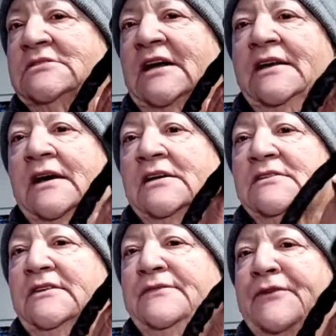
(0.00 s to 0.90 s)
like
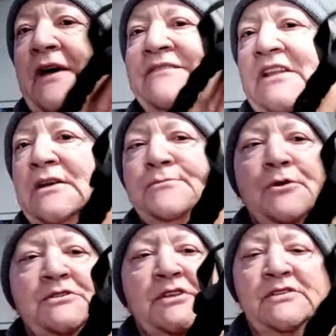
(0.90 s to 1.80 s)
uh, if you have a lot of
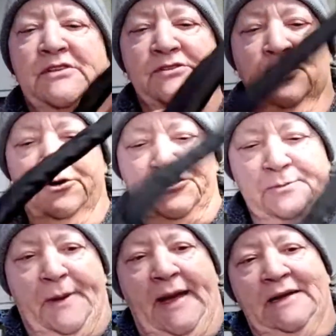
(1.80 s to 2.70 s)
books, this doesn't hurt
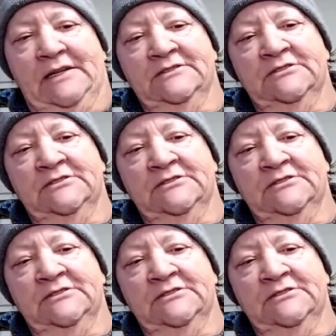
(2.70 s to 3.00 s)
your back.